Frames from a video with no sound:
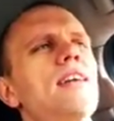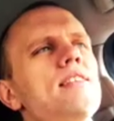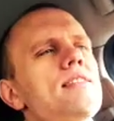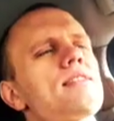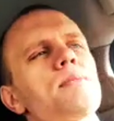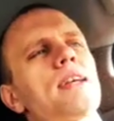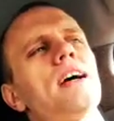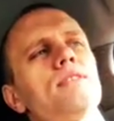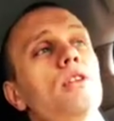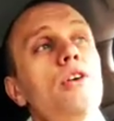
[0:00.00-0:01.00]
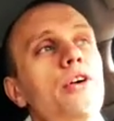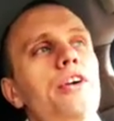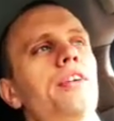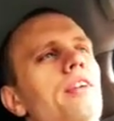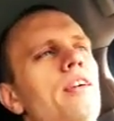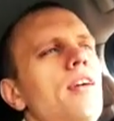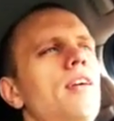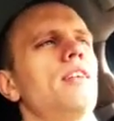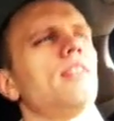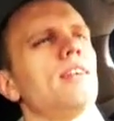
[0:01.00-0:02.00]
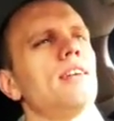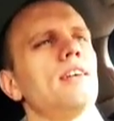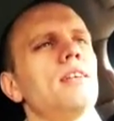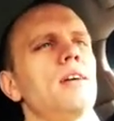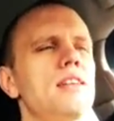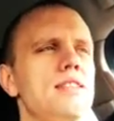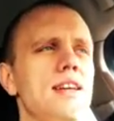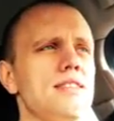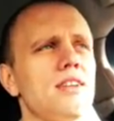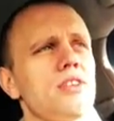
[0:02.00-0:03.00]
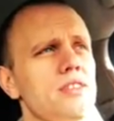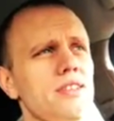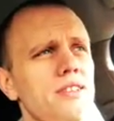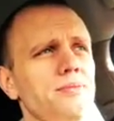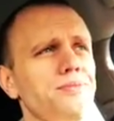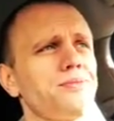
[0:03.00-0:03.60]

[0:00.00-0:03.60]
this is something I have to learn and take seriously.